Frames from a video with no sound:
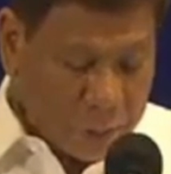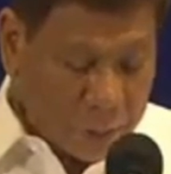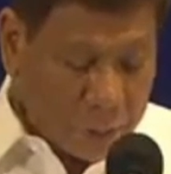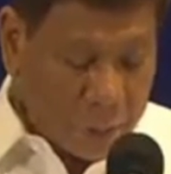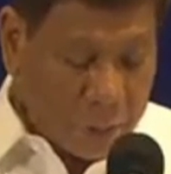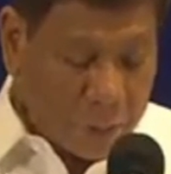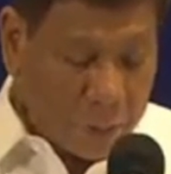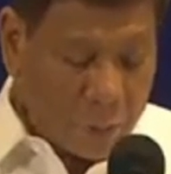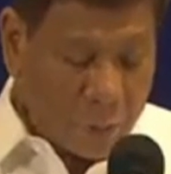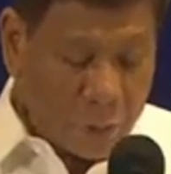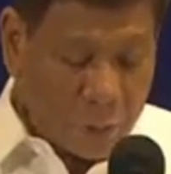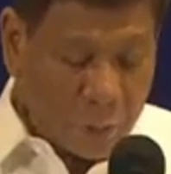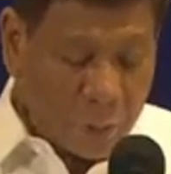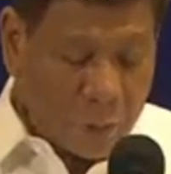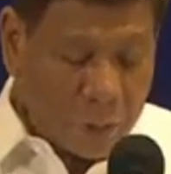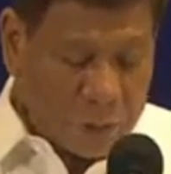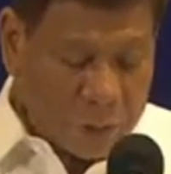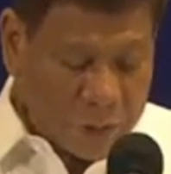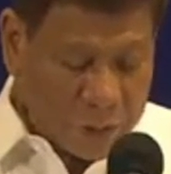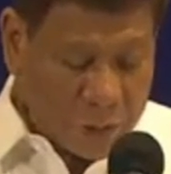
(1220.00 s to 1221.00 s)
then we
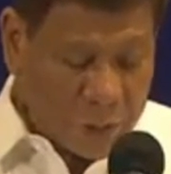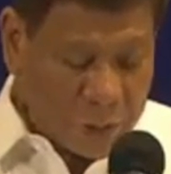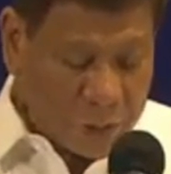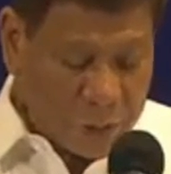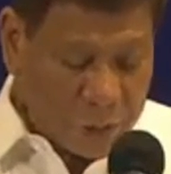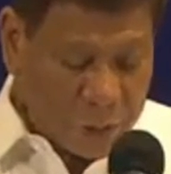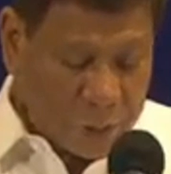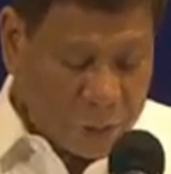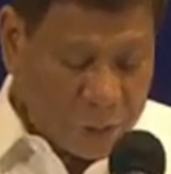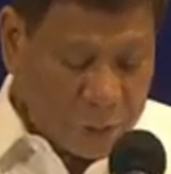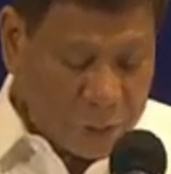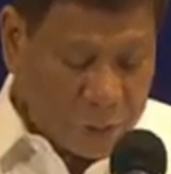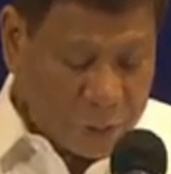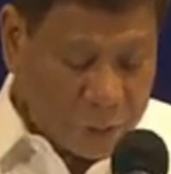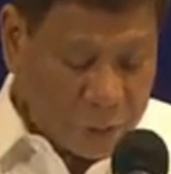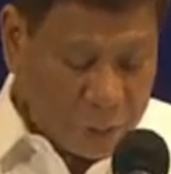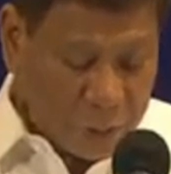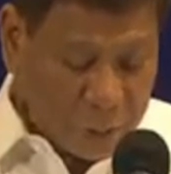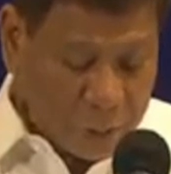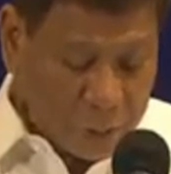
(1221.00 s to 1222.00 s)
will see
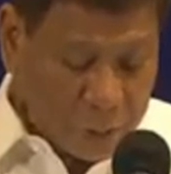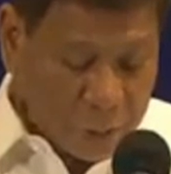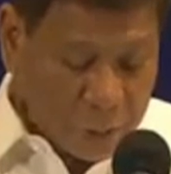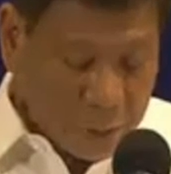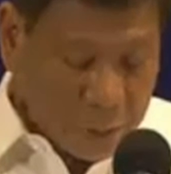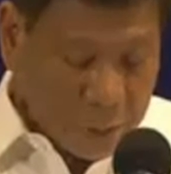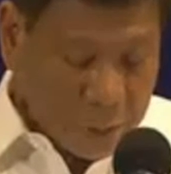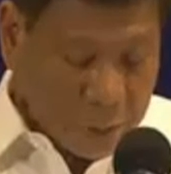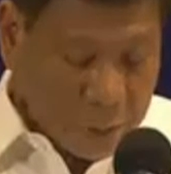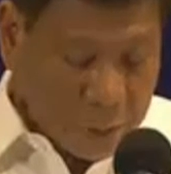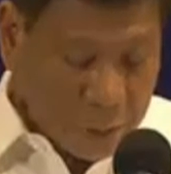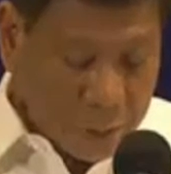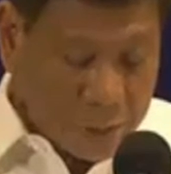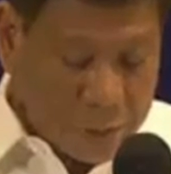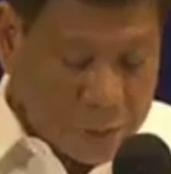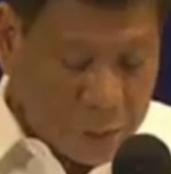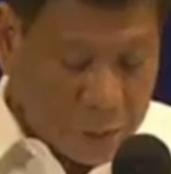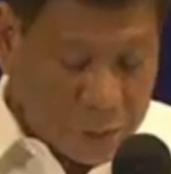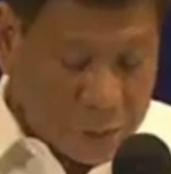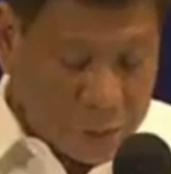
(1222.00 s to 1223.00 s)

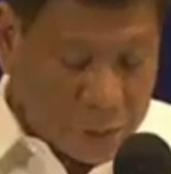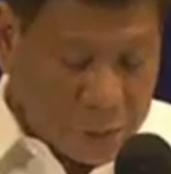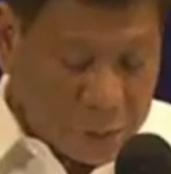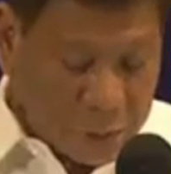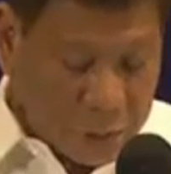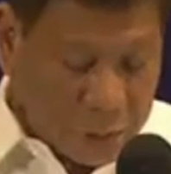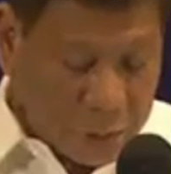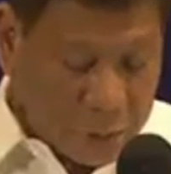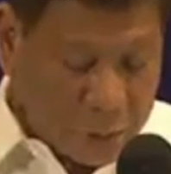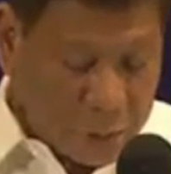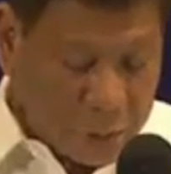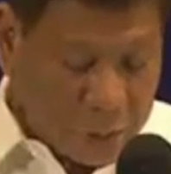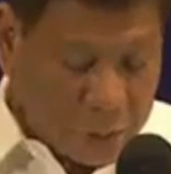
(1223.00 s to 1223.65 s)
each other there.